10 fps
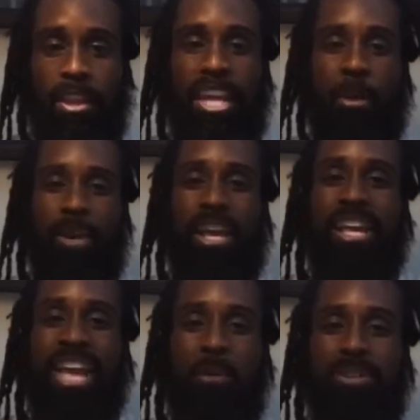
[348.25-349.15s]
Can
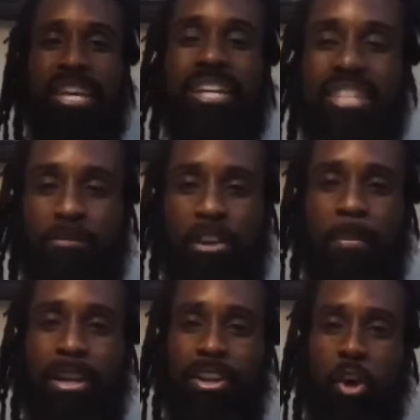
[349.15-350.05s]
we take something
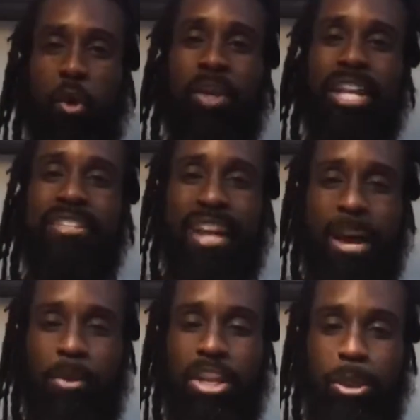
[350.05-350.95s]
from it, correlate it to
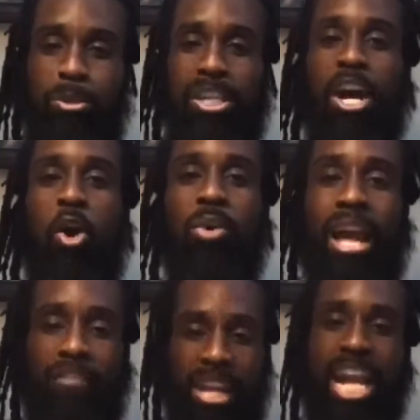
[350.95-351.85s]
how we can use it in our own
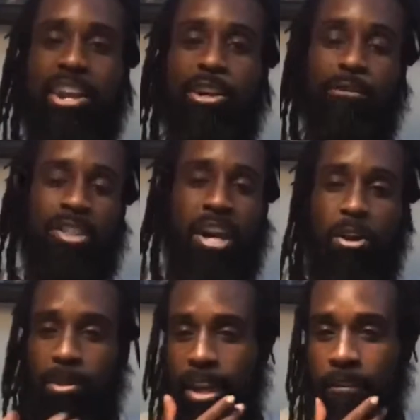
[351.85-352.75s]
life and carry it over to
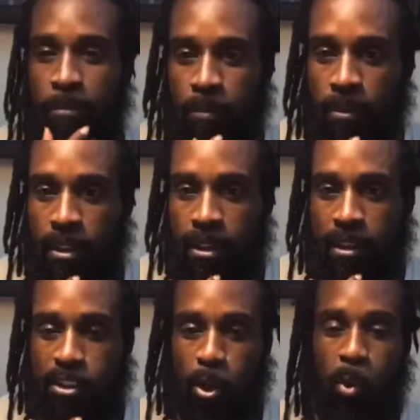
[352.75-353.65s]
our own life?
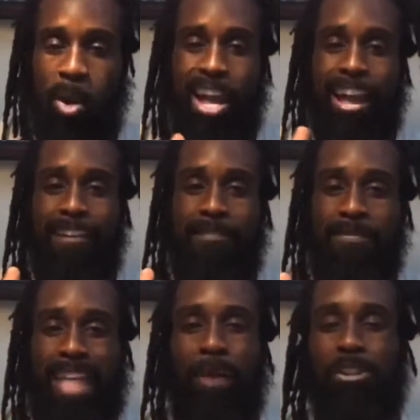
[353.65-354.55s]
So
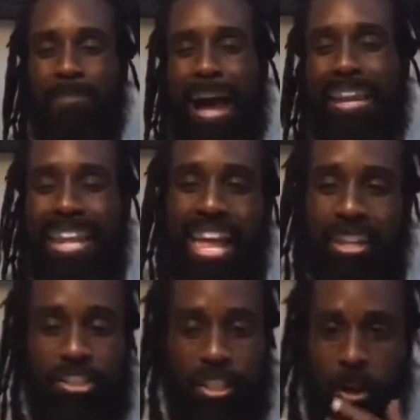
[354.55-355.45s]
that was my
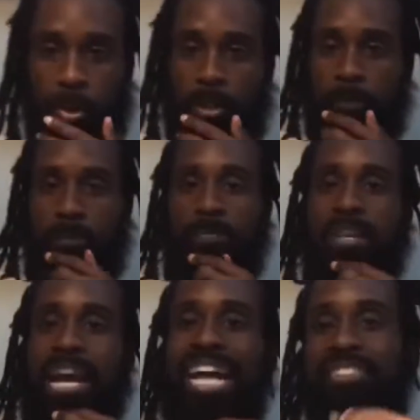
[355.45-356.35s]
analogy on it.
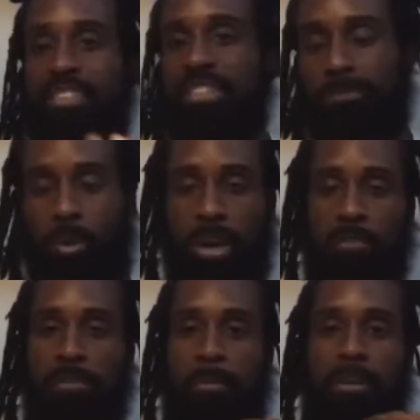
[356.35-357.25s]
I took some away
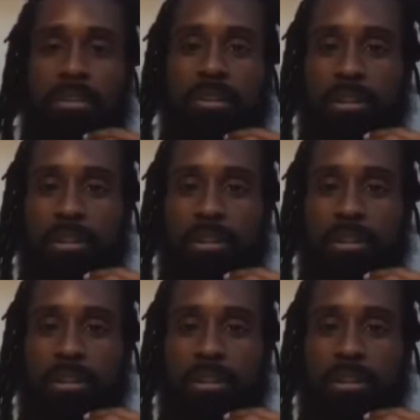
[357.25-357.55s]
from it.